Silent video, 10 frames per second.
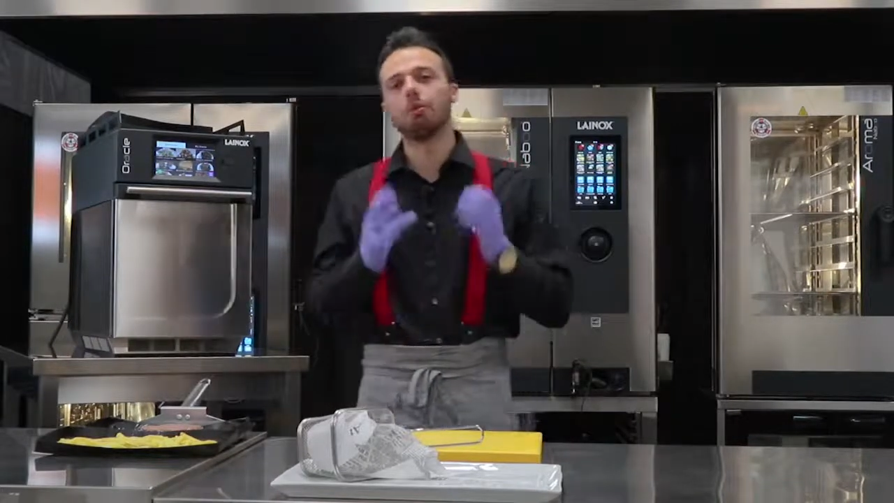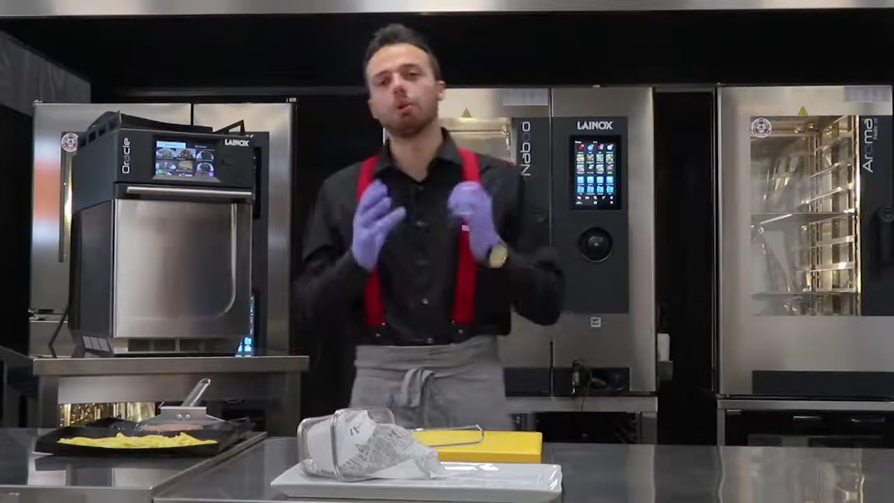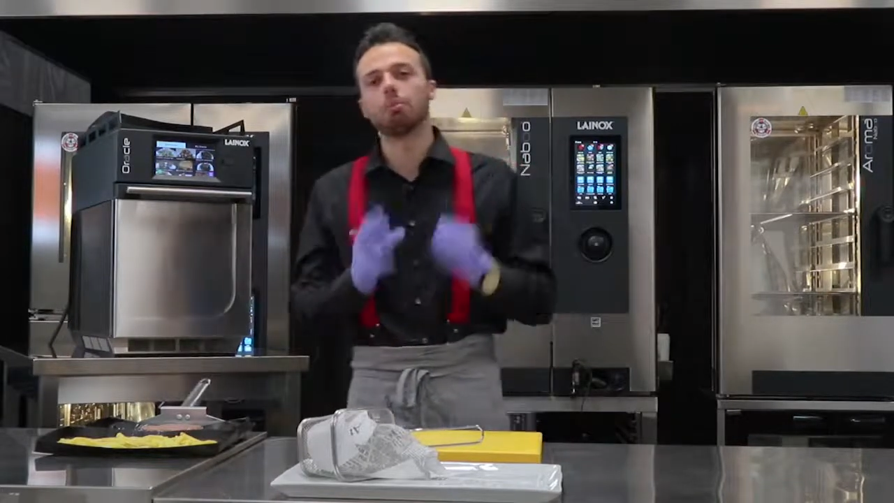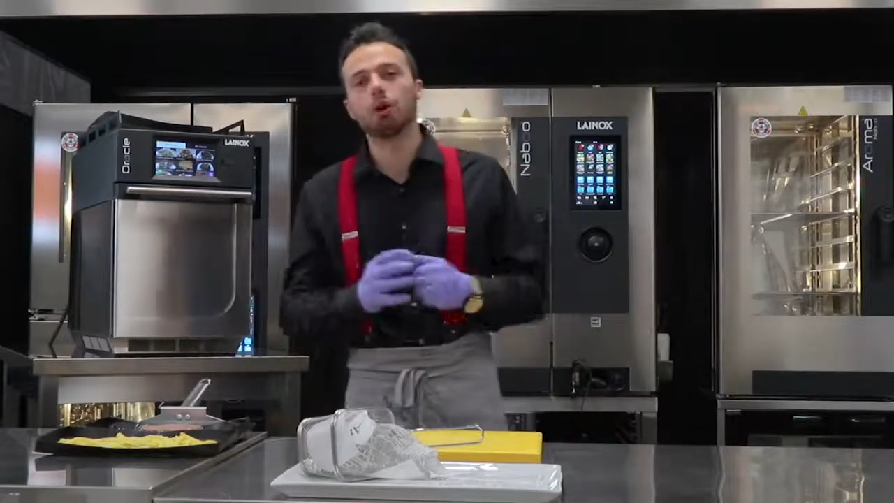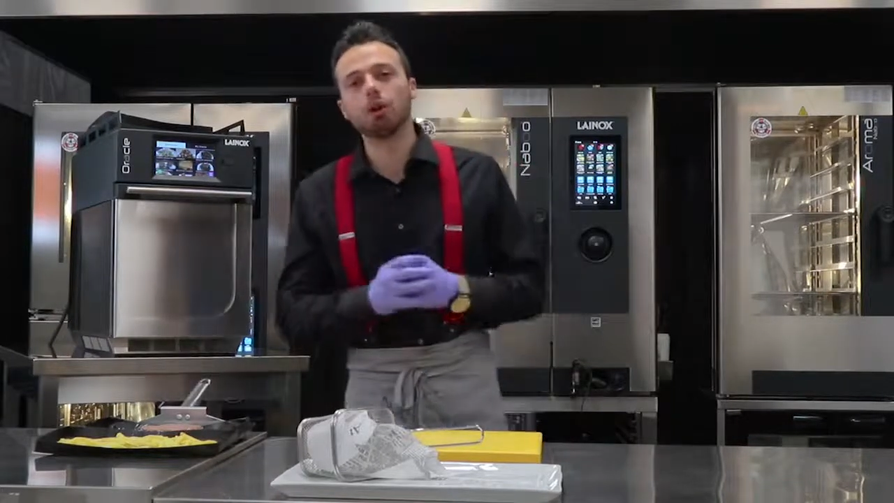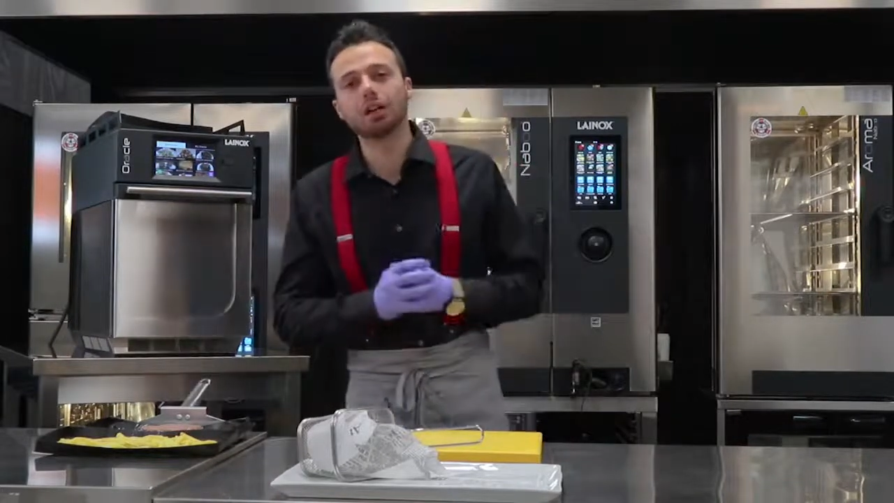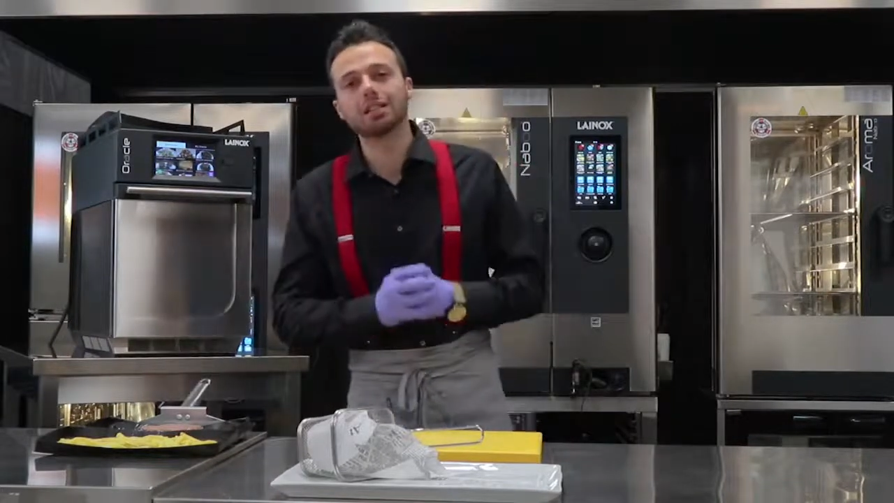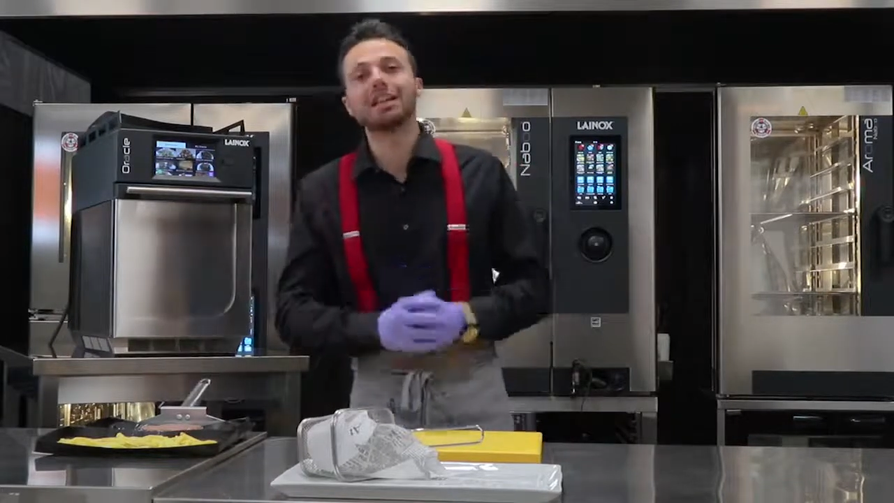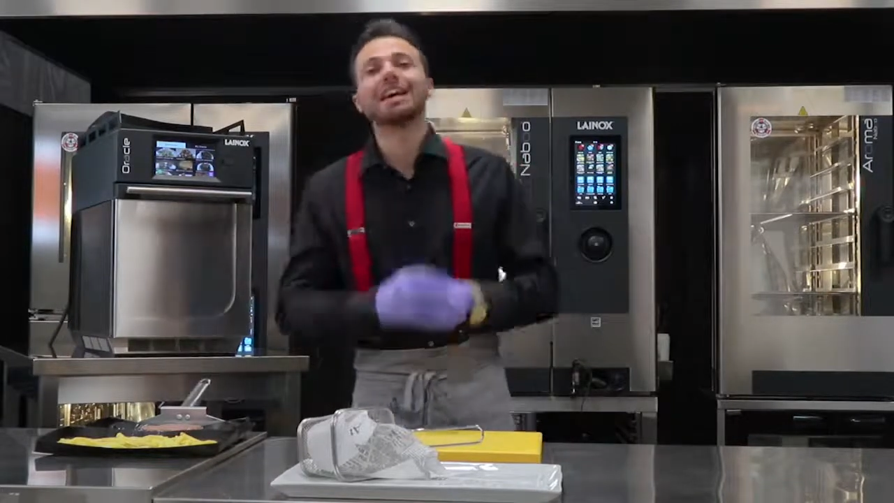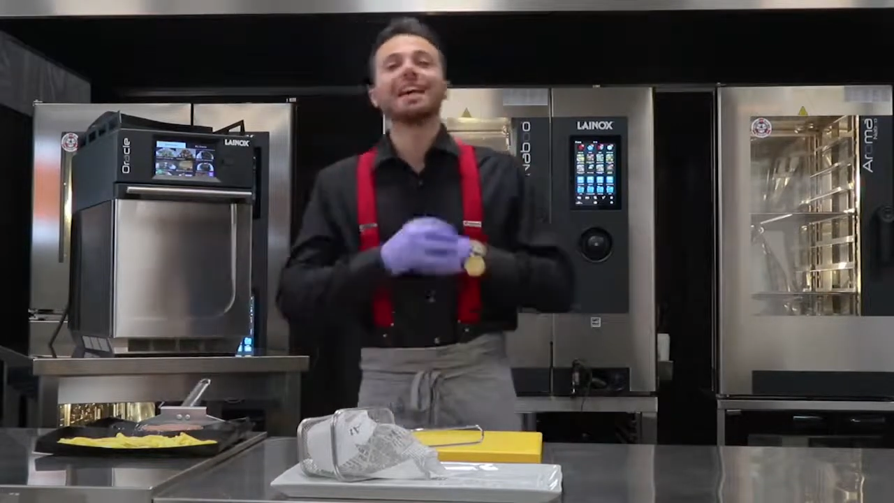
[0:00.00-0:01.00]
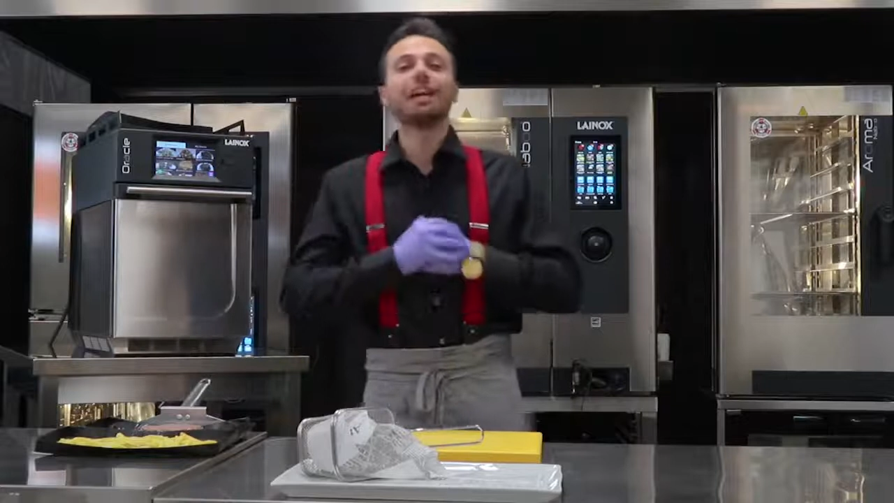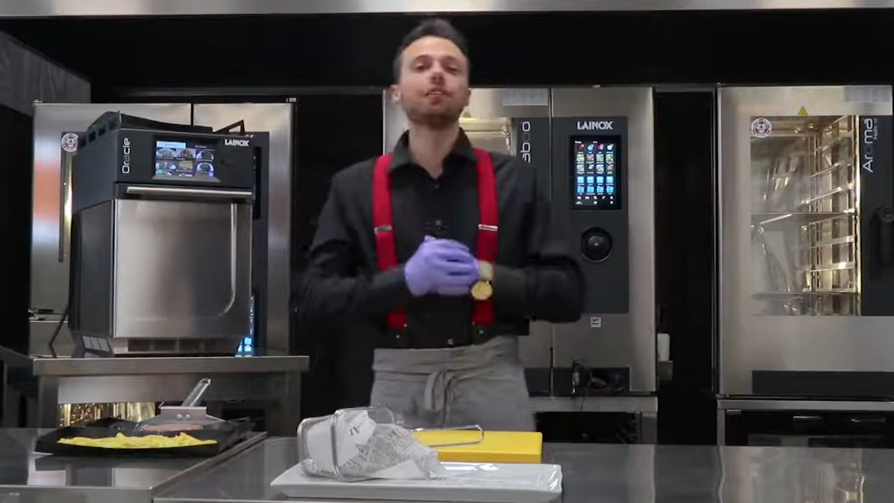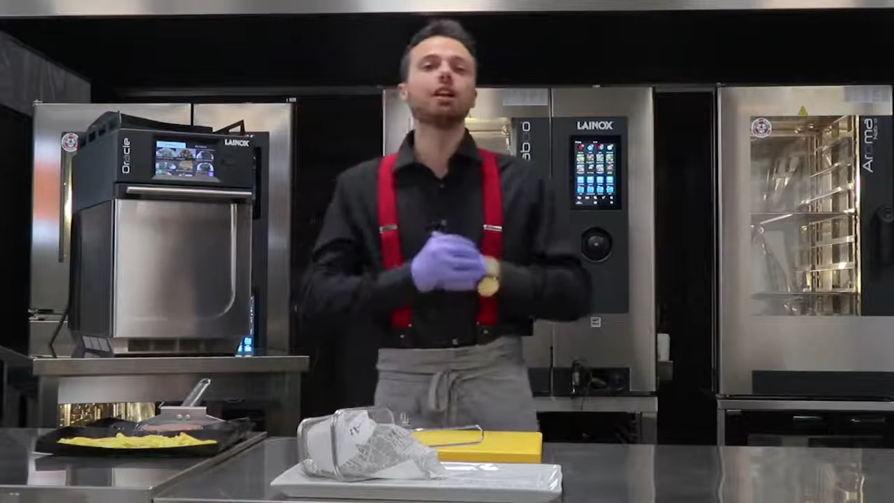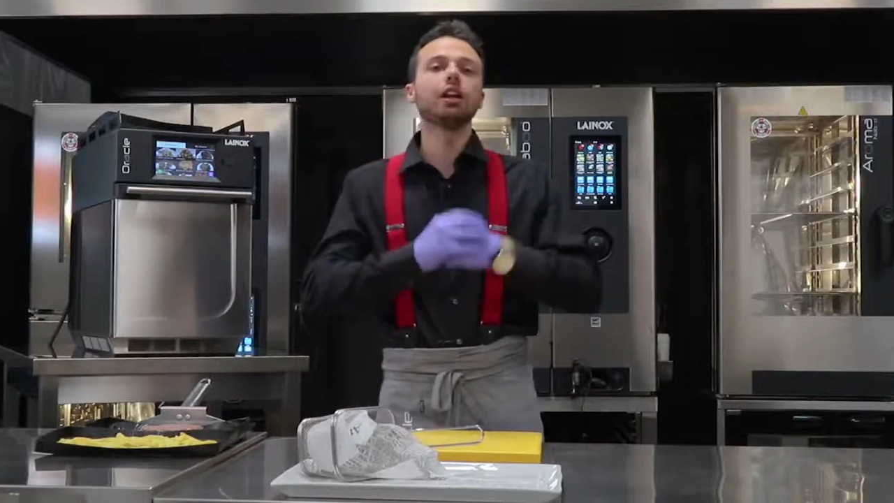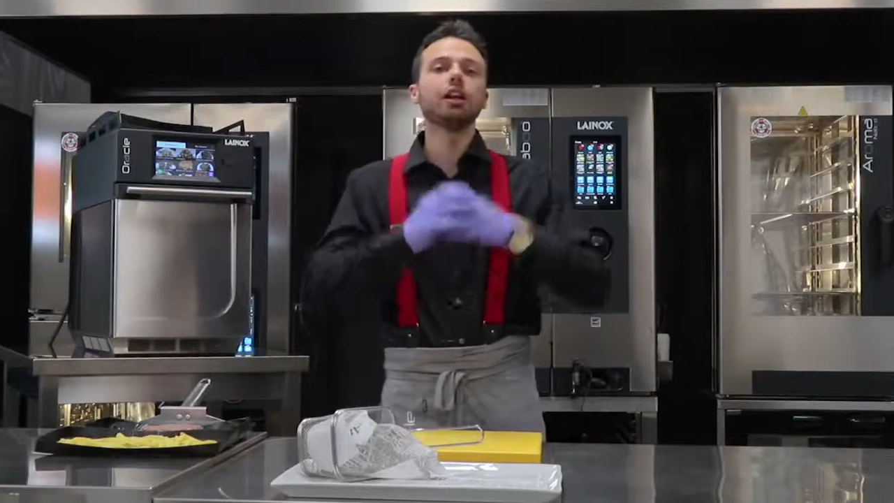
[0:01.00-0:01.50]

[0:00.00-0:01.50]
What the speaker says: our product evenly